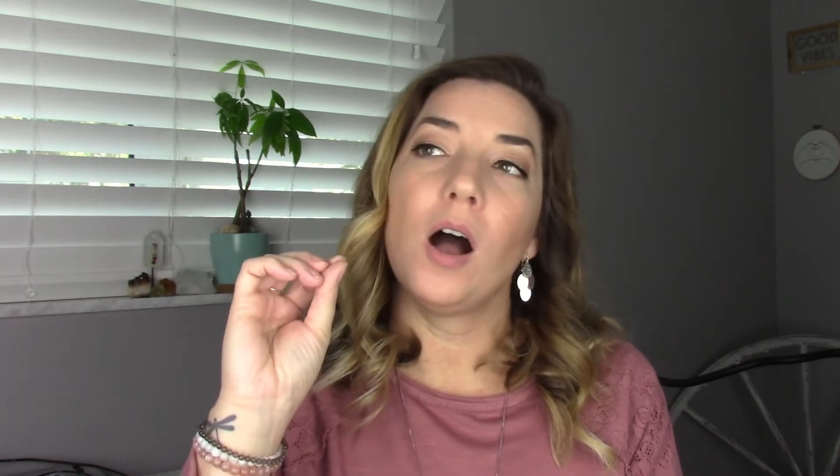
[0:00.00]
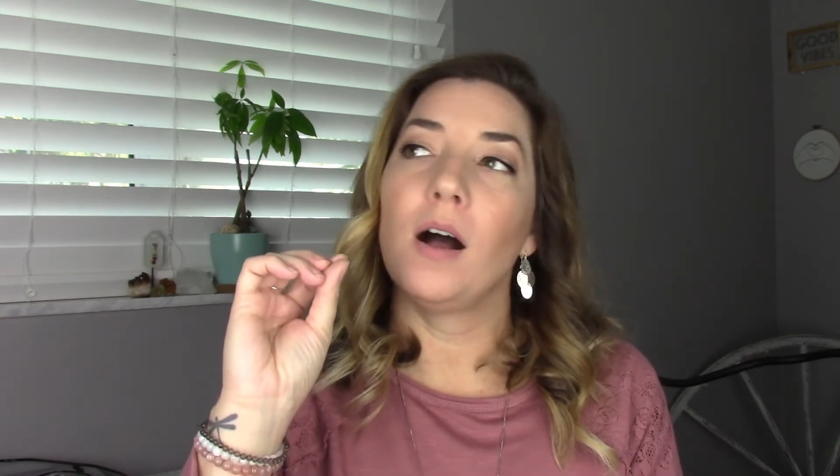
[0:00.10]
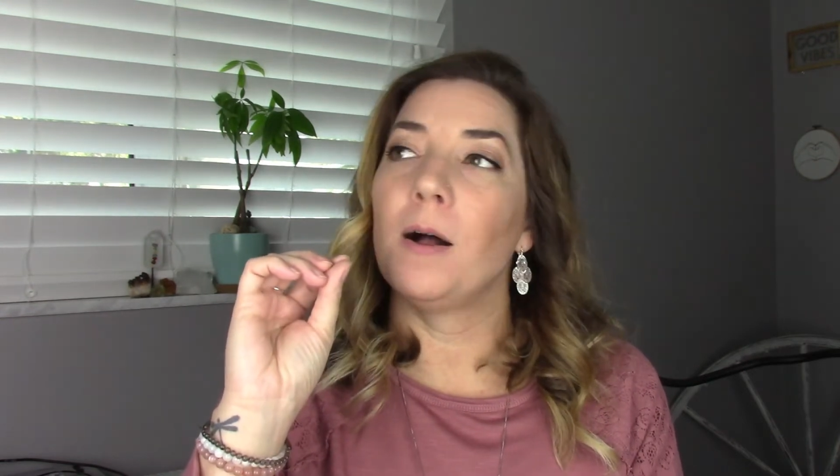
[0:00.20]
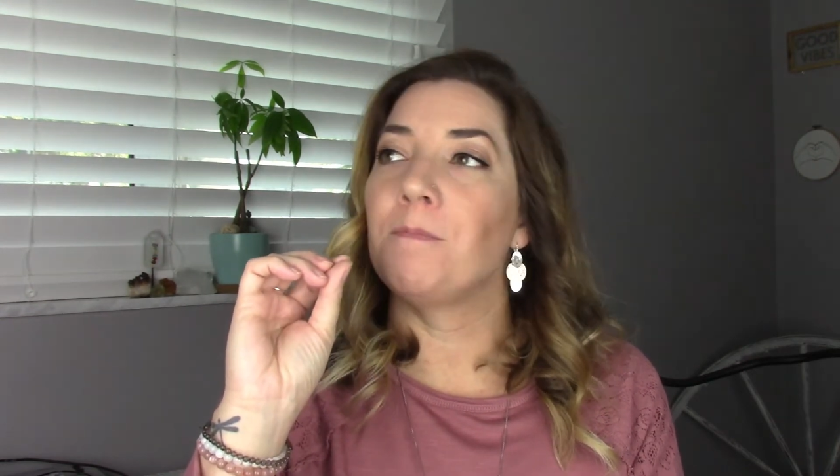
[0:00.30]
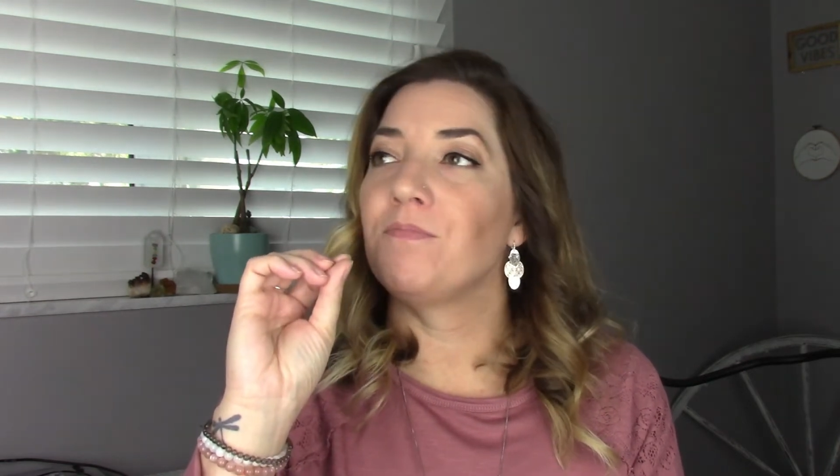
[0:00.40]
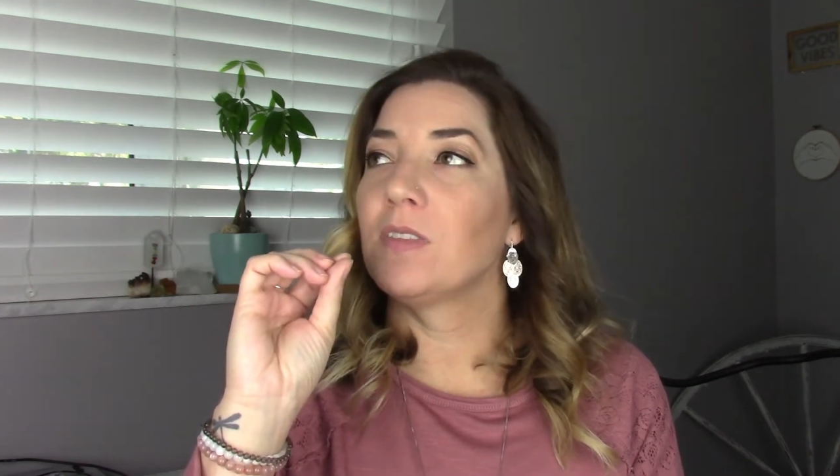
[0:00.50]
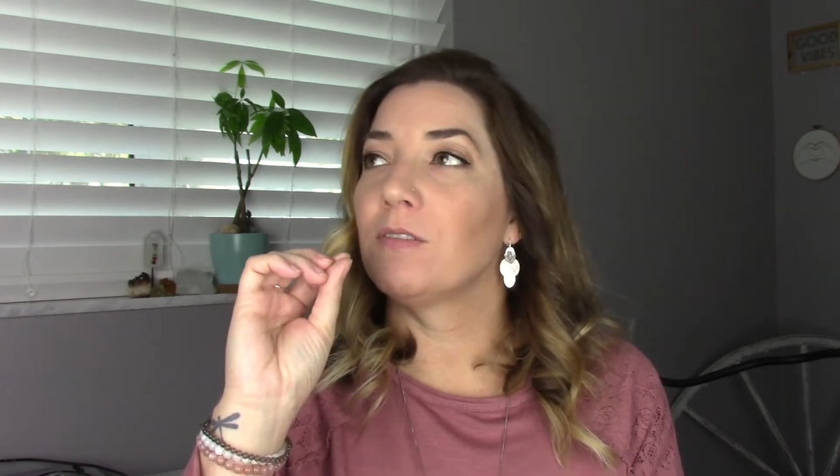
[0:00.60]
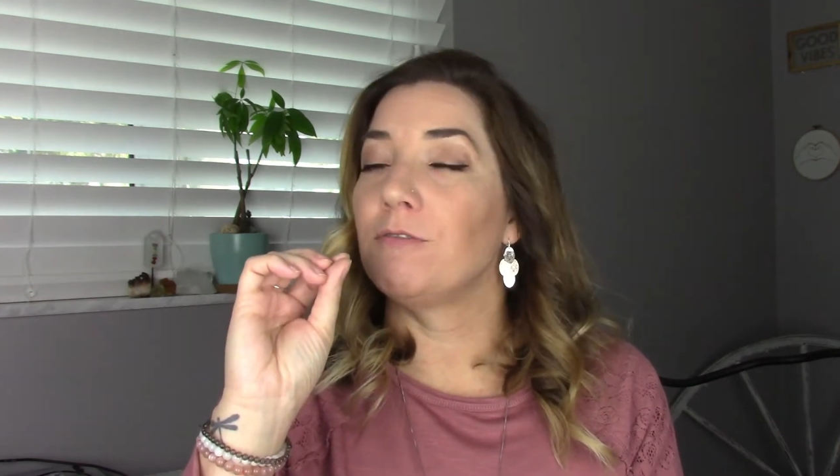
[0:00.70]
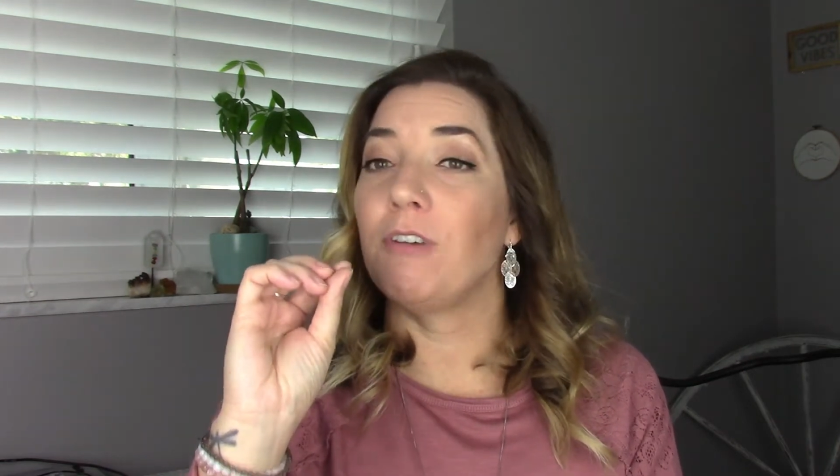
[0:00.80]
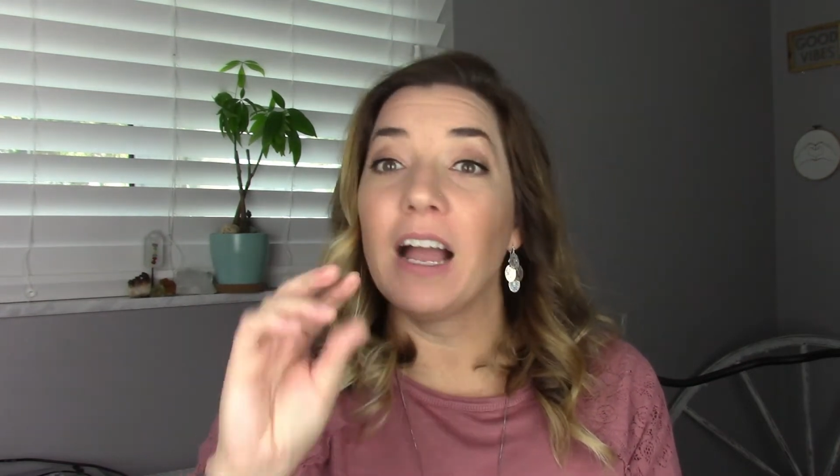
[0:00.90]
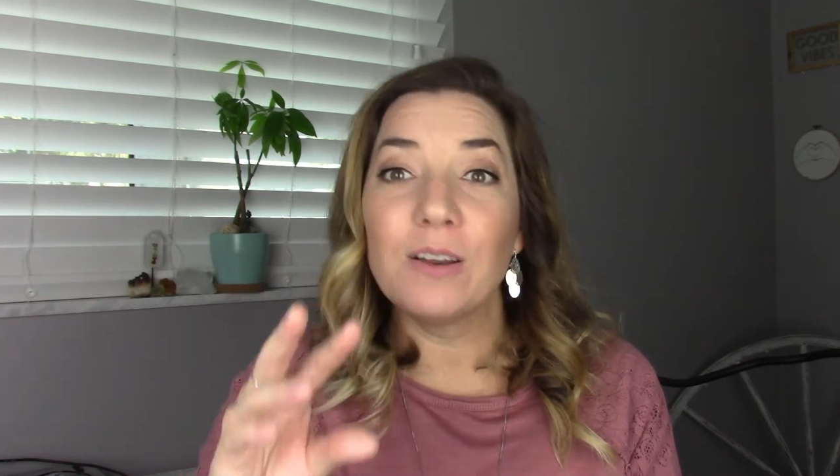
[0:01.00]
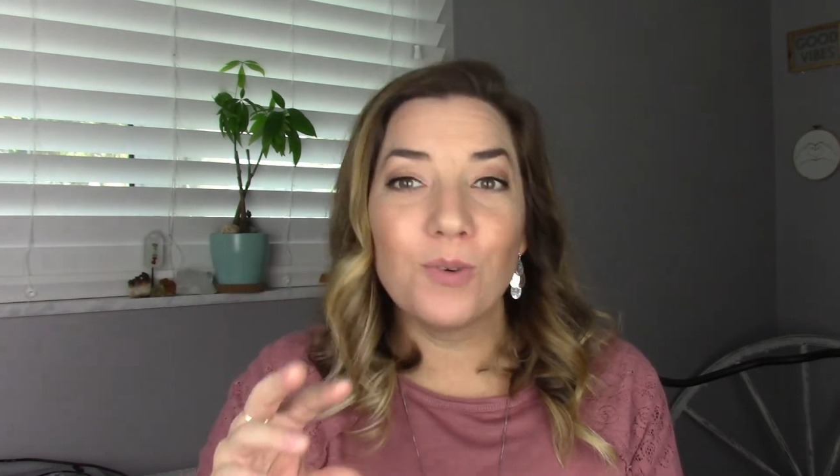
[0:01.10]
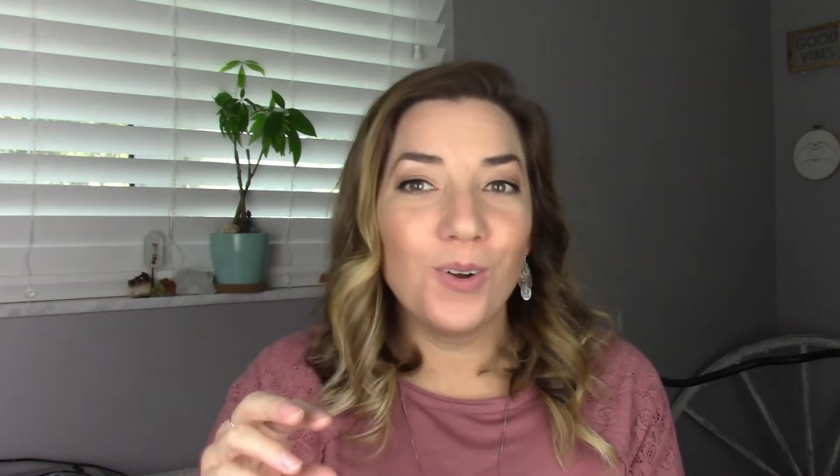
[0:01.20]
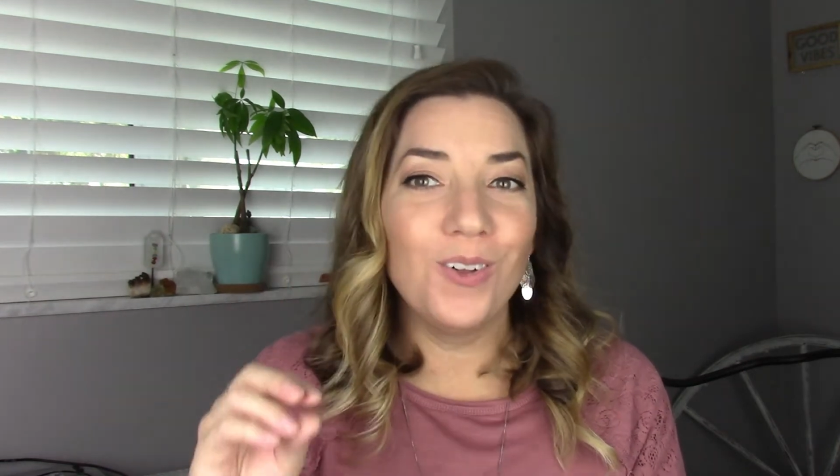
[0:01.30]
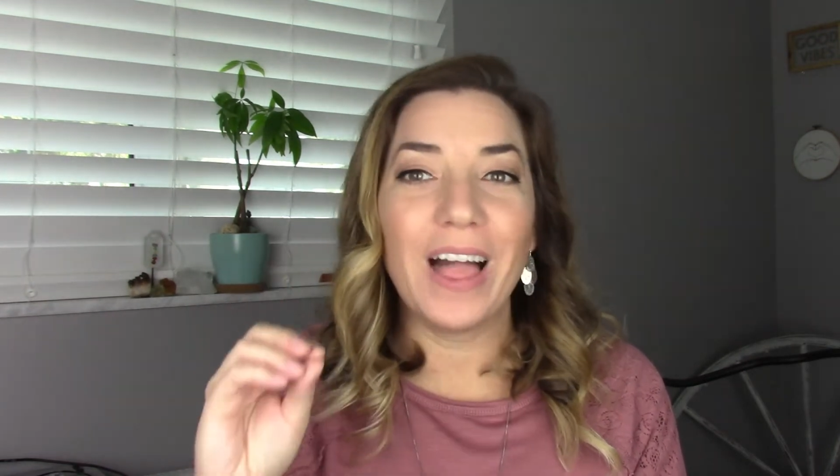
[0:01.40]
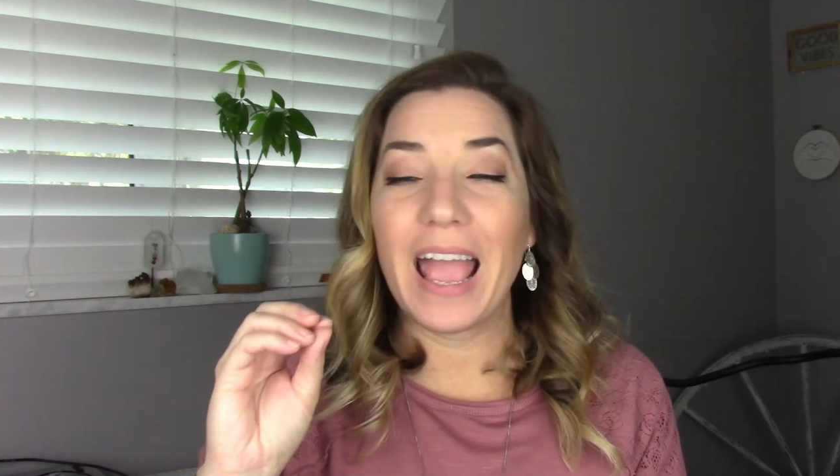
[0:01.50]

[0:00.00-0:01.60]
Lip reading: viral